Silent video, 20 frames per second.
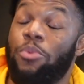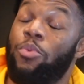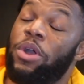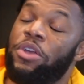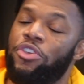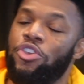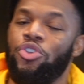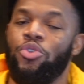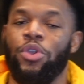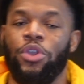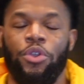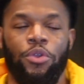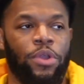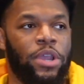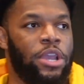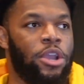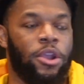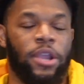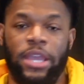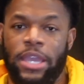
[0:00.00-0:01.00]
whether you
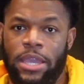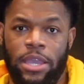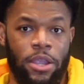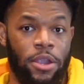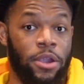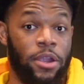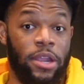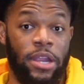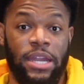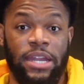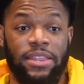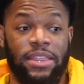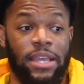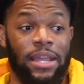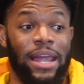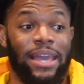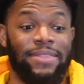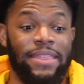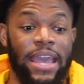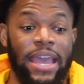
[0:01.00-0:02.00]
agree or care or anything
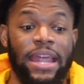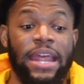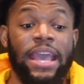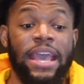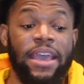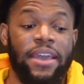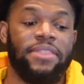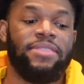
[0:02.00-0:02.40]
like that.